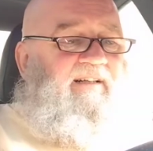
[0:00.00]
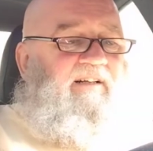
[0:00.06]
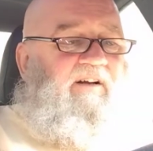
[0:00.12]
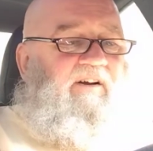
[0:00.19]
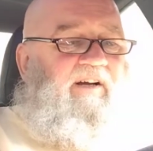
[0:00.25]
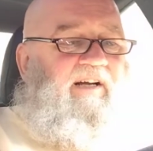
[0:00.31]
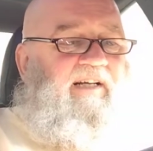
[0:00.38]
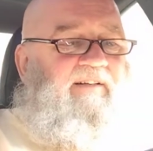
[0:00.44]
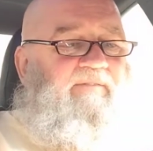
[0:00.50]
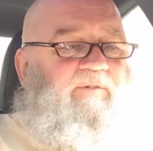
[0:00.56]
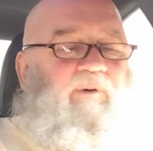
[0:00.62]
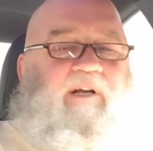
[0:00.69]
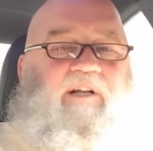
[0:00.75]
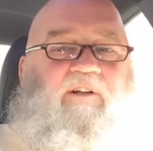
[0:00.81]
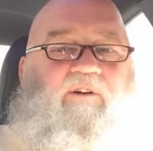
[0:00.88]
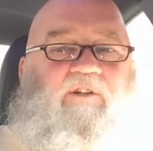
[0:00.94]
All right? You
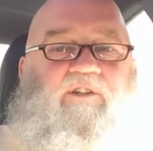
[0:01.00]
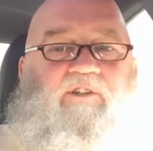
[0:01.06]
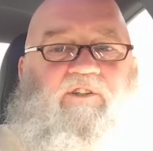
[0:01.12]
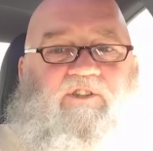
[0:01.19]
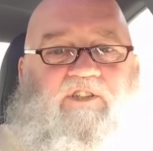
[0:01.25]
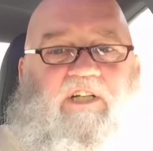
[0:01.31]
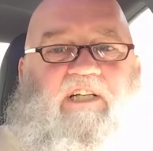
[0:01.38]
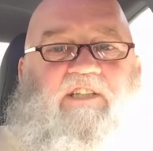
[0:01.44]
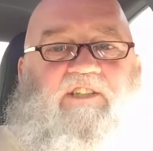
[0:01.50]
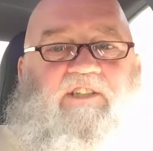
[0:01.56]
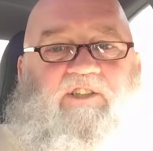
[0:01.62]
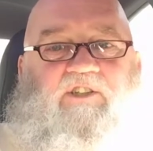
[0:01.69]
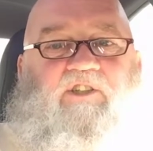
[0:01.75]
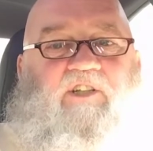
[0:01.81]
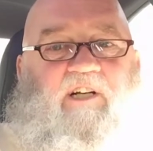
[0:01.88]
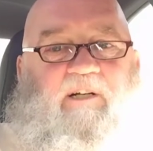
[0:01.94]
want to know your judge?
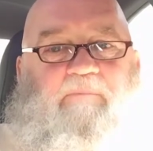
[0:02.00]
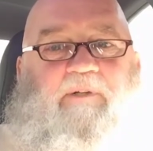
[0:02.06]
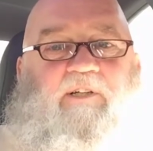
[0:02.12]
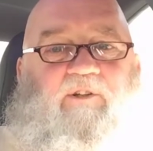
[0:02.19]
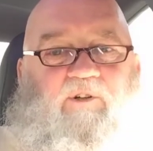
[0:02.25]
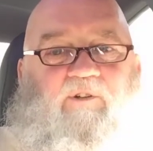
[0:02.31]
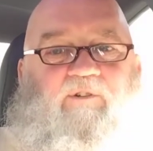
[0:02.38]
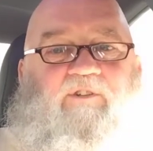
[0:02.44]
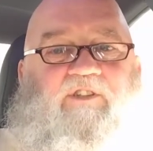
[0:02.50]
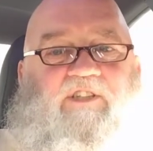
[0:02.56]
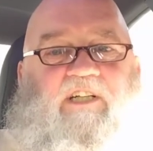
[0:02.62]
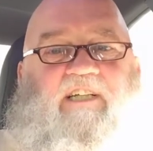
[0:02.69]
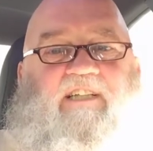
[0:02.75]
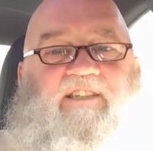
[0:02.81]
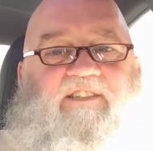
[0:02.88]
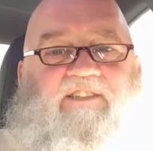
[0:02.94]
You're going to be your own
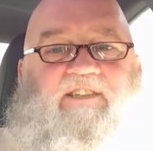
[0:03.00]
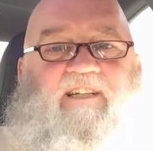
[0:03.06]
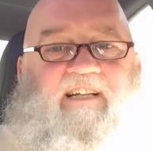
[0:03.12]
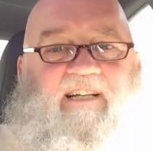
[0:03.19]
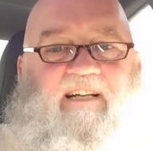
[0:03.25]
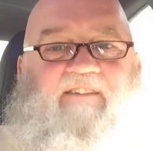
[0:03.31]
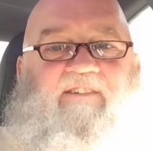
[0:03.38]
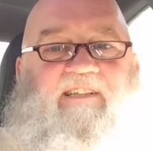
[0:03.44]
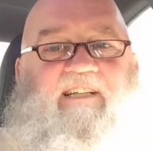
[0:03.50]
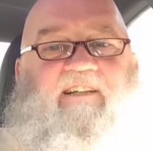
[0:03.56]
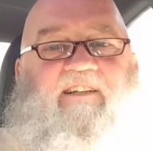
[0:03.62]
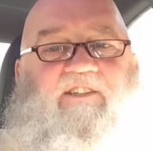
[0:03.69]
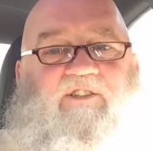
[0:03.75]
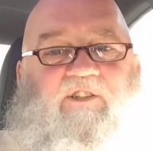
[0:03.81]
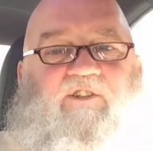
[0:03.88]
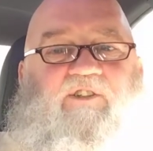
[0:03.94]
judge on everything
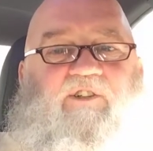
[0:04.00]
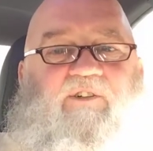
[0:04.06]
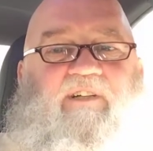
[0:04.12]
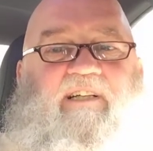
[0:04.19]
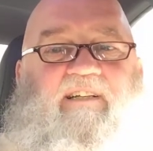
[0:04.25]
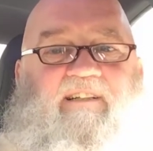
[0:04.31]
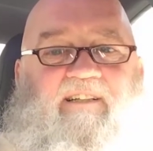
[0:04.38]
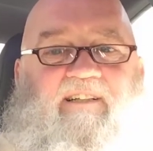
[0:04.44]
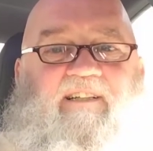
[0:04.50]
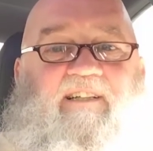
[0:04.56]
that you're doing.